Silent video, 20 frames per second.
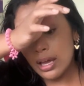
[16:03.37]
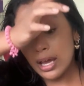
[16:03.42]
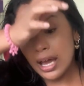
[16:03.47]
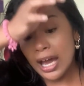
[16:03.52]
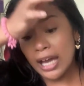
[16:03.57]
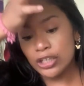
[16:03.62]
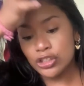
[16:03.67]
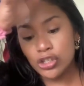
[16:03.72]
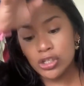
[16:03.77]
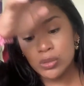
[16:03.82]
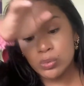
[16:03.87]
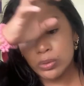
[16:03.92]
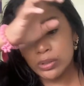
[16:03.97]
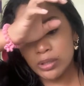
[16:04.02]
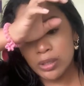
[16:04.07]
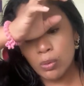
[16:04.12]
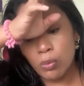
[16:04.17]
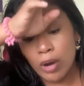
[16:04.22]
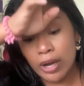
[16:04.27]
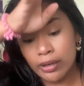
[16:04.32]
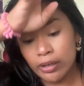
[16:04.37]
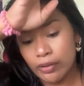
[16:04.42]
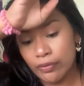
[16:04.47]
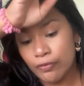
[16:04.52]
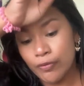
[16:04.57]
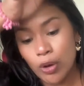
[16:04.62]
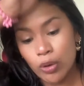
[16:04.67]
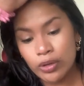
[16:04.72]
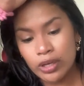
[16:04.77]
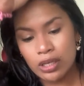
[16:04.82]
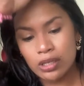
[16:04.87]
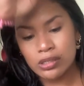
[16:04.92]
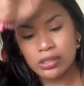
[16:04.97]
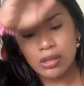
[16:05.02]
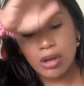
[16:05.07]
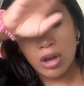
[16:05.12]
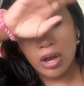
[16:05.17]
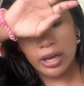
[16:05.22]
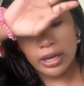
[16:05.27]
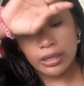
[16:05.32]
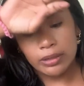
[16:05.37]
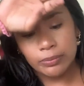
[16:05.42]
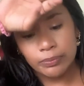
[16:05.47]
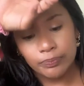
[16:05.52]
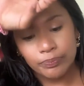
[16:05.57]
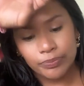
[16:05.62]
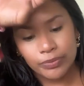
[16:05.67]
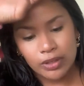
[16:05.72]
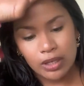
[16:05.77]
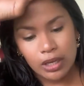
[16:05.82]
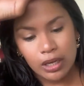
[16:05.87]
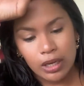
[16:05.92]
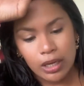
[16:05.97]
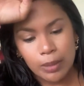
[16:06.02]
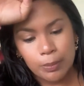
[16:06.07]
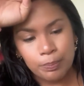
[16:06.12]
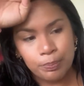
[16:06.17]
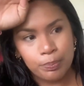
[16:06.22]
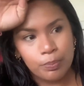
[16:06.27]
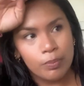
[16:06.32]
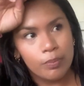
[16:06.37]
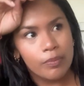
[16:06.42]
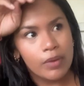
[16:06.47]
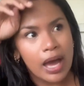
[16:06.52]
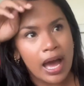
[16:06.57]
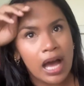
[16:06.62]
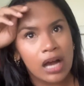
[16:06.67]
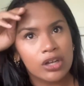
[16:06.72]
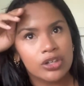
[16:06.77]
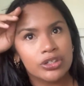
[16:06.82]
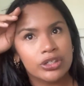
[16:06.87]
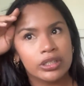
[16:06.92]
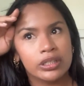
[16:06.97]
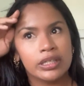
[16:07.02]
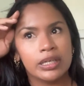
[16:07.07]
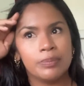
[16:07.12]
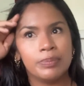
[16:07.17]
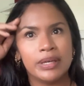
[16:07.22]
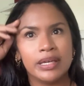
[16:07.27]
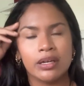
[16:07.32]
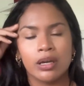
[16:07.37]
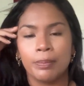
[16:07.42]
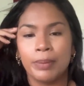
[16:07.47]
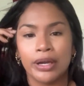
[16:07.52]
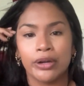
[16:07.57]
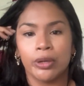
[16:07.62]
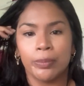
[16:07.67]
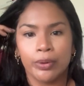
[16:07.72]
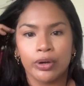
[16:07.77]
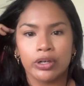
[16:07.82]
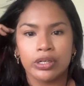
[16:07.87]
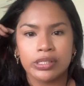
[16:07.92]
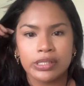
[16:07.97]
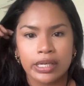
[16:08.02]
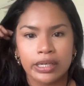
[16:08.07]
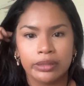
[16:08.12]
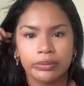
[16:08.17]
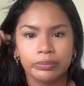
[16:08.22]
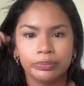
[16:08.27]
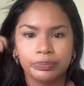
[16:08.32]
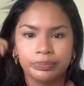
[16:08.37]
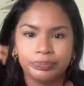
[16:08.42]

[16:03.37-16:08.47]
I just really want to focus on actually being a better person.